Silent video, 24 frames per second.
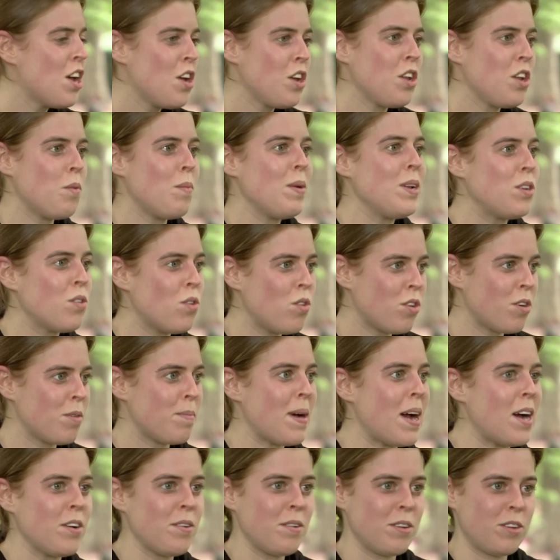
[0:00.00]
we're
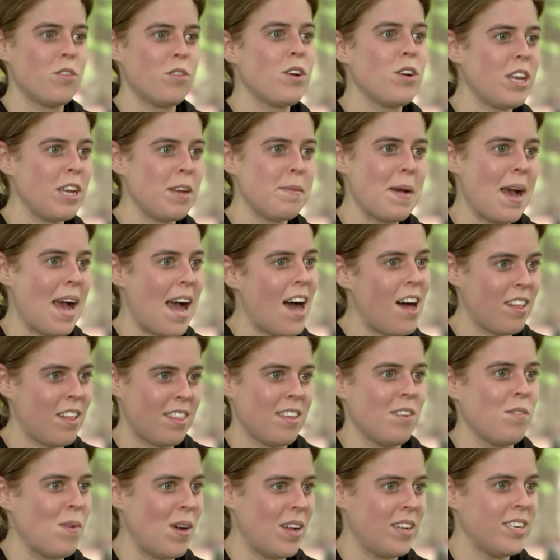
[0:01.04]
talking about health
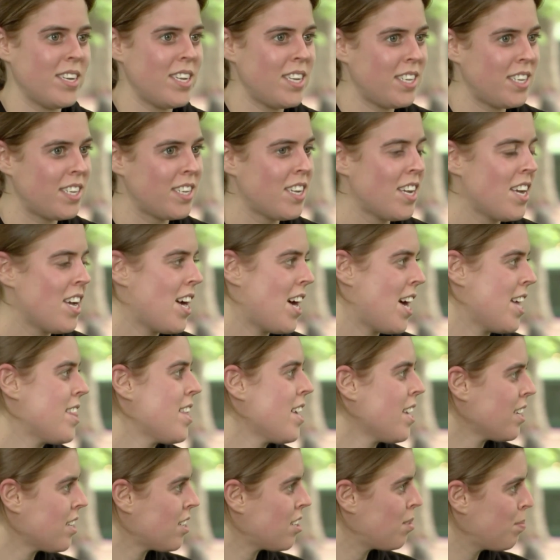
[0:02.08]
and wellness. I
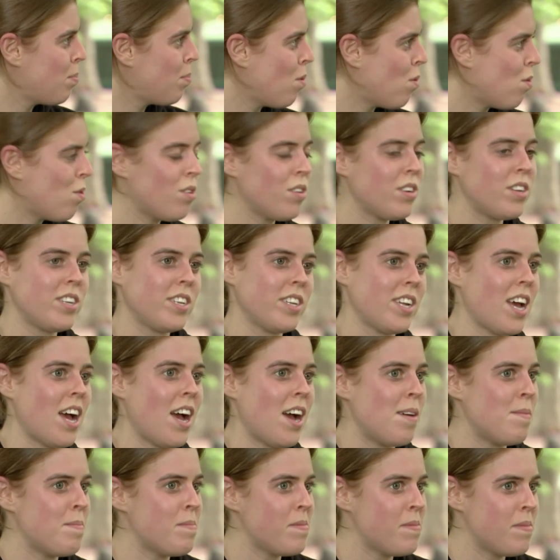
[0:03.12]
think sport
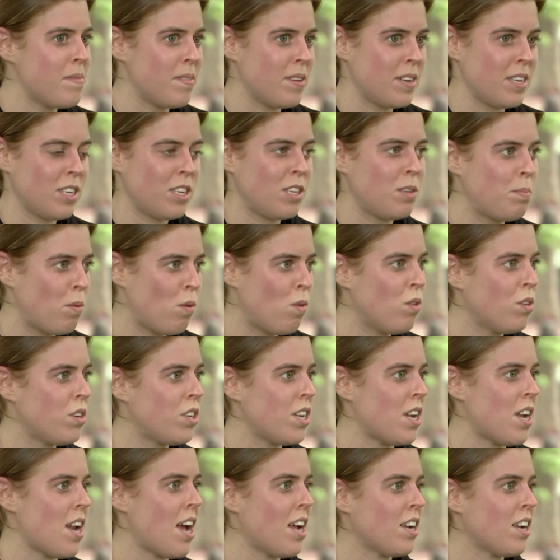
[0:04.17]
and